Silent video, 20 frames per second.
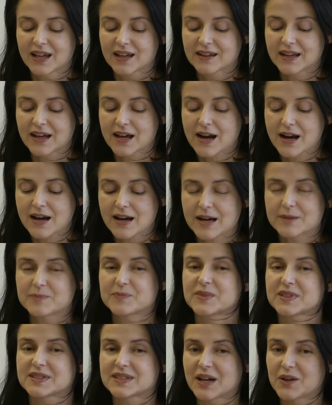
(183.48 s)
The
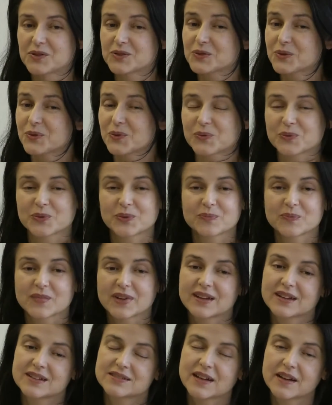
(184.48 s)
ra sounds,
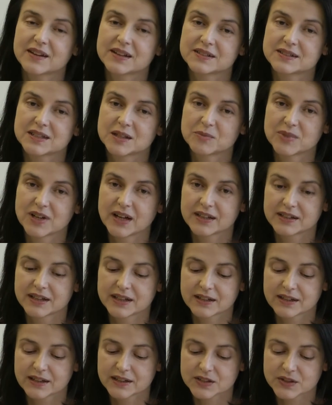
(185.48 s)
it is nothing similar in
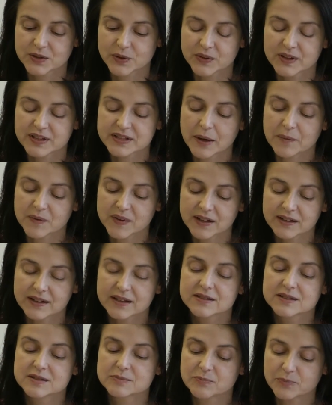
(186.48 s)
English, so it's something
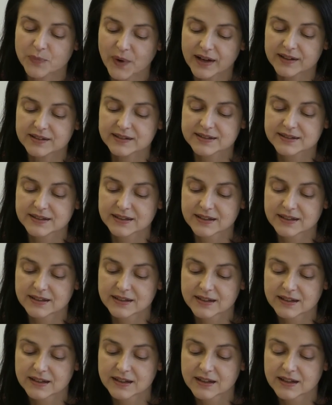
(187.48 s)
needs
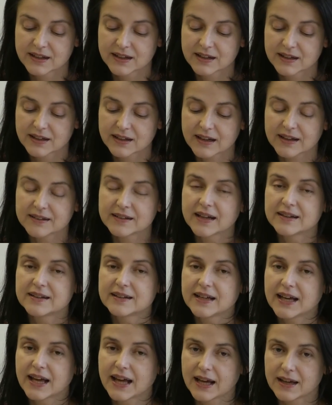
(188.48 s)
practicing. And then
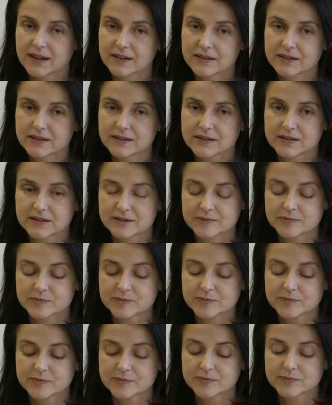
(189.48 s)
the L
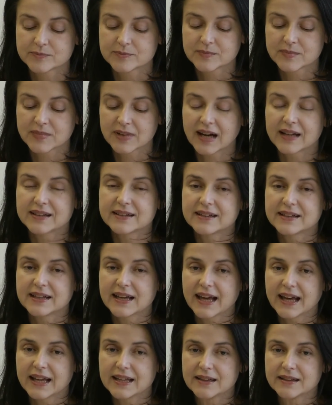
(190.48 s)
and the
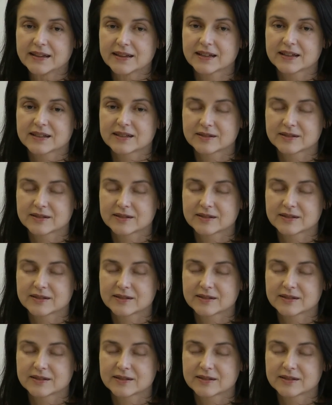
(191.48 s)
N.